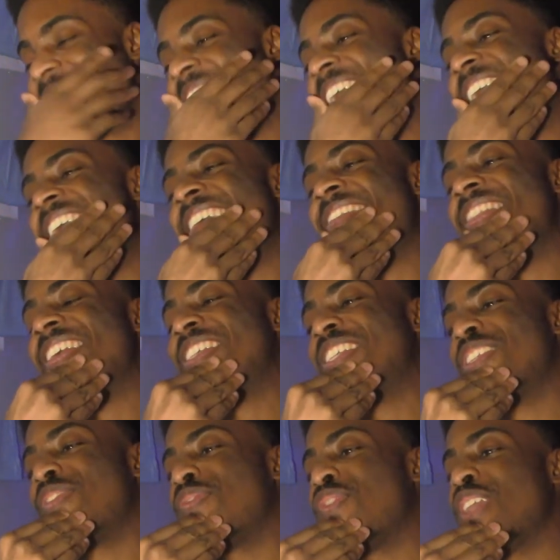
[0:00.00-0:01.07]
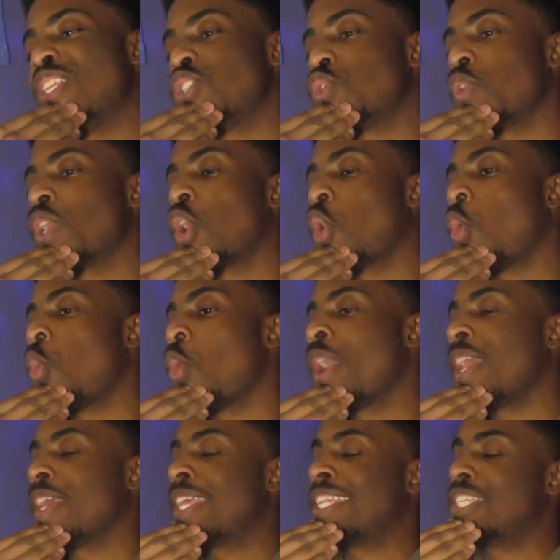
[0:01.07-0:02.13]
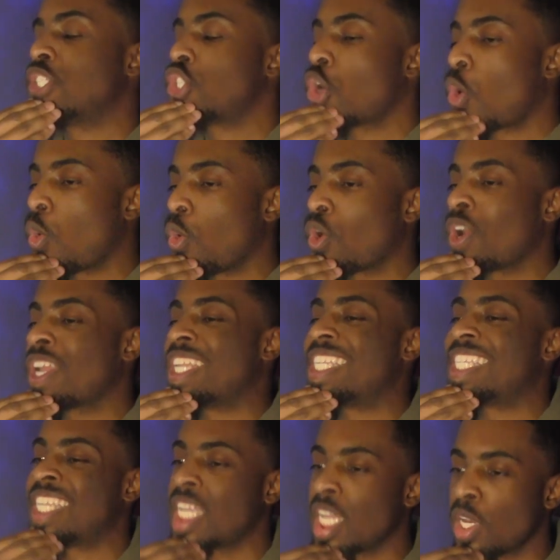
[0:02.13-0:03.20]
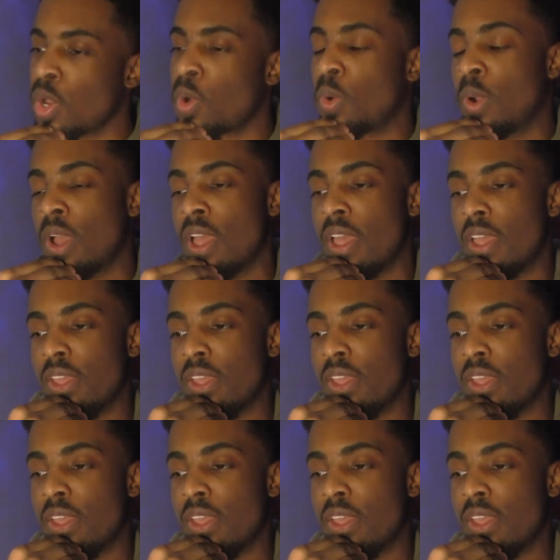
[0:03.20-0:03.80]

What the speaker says: and this is featuring Quentin Tarantino.